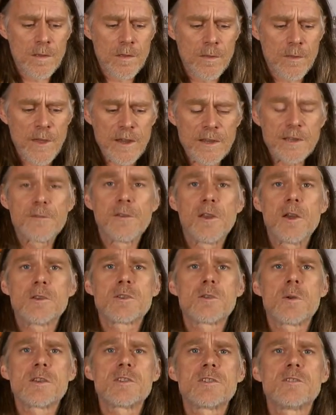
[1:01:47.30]
Thanks for those
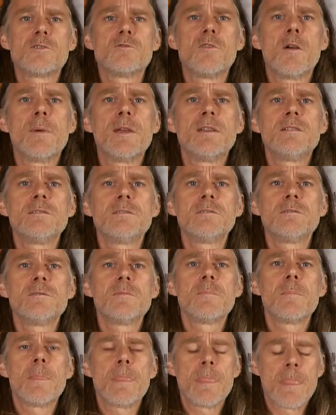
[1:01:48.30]
questions, Robin.
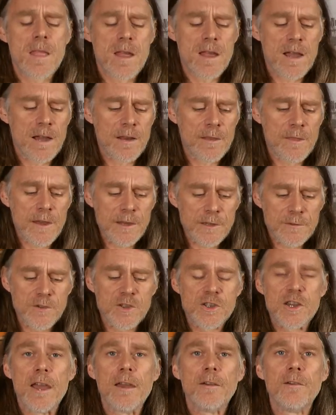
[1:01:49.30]
And thanks for
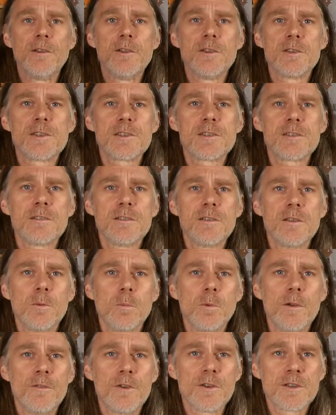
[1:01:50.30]
sharing
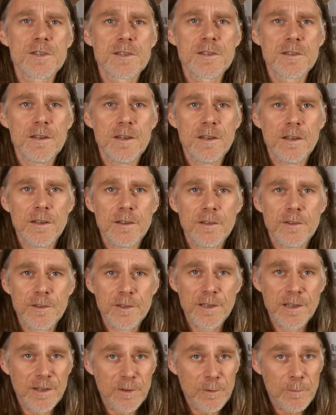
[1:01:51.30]
with us
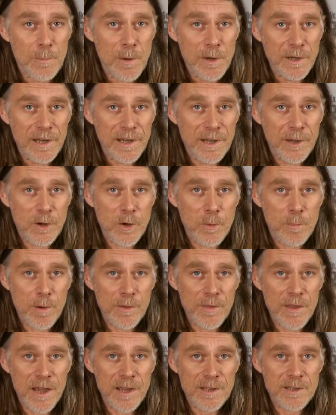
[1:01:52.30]
the little minor hiccup
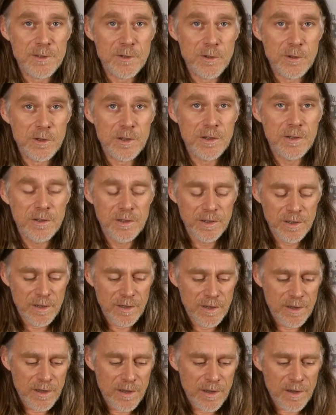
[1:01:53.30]
on the headstock,
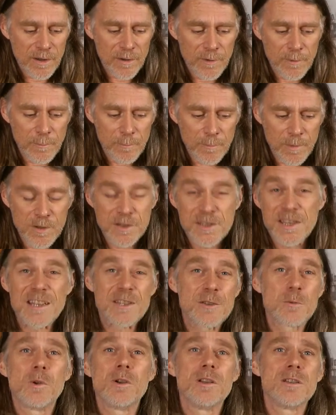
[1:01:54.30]
because
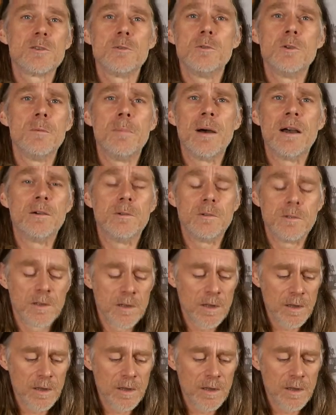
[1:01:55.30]
that's what it's all about.